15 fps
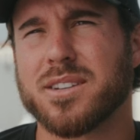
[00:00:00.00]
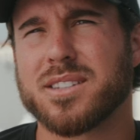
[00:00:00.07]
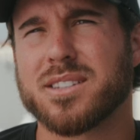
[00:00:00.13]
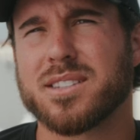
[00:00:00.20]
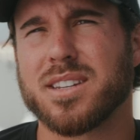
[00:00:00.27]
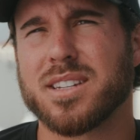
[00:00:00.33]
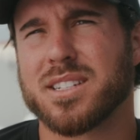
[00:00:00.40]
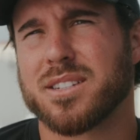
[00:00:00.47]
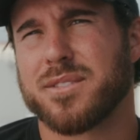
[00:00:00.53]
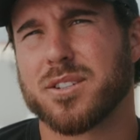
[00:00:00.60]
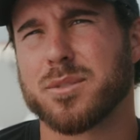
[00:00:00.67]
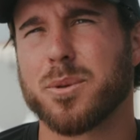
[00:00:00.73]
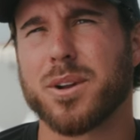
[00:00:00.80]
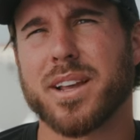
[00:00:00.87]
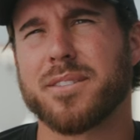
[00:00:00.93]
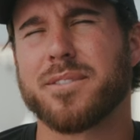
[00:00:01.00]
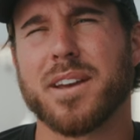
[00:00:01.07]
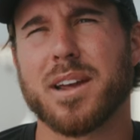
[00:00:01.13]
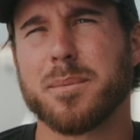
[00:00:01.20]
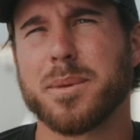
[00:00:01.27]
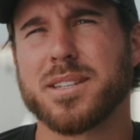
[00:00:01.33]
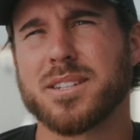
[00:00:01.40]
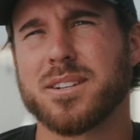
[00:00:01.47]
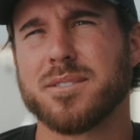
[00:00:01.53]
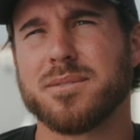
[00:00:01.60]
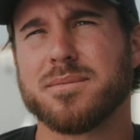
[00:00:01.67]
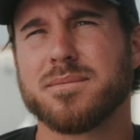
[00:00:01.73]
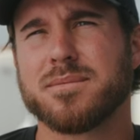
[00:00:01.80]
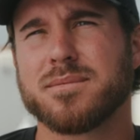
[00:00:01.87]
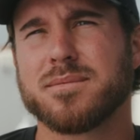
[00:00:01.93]
it's it just feels more like a family. So,
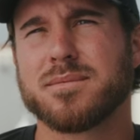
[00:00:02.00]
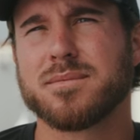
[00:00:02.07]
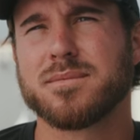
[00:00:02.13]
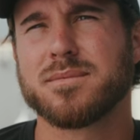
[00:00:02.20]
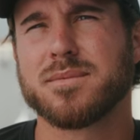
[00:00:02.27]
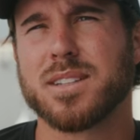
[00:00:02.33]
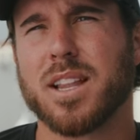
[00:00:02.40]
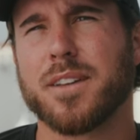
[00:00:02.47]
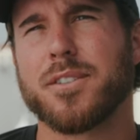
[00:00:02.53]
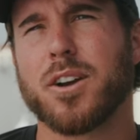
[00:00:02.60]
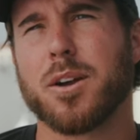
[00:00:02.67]
love